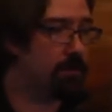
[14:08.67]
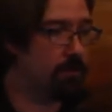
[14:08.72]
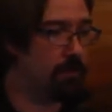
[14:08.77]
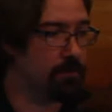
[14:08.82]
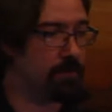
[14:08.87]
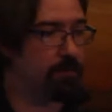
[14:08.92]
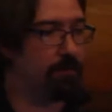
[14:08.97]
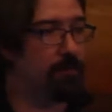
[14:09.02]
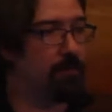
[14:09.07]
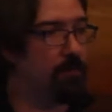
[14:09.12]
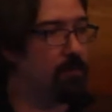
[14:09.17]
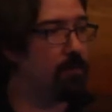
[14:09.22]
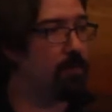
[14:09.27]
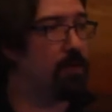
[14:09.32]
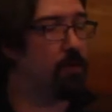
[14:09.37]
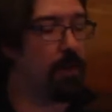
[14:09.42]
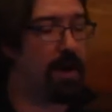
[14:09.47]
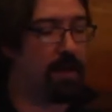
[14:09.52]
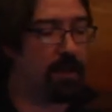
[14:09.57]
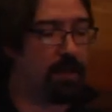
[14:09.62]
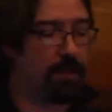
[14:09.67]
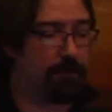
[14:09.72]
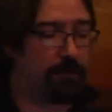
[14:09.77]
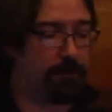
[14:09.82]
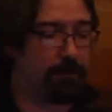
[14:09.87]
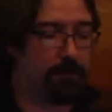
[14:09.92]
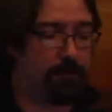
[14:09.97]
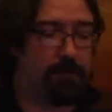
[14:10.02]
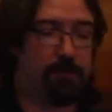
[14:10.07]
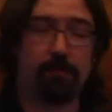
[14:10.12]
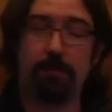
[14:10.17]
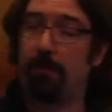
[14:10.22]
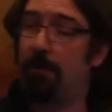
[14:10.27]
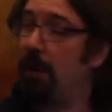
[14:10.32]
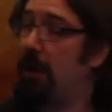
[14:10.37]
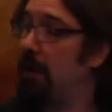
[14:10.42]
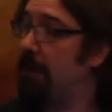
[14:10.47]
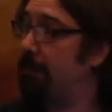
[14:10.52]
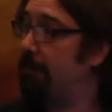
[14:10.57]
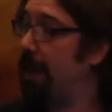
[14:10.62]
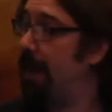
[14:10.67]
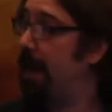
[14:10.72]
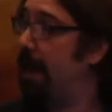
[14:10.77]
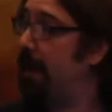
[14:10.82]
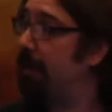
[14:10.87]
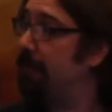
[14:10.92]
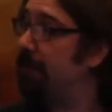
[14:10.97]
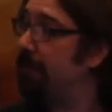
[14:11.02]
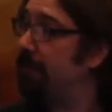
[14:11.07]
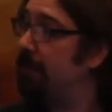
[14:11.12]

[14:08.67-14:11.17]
It goes directly from foo to bar to baz.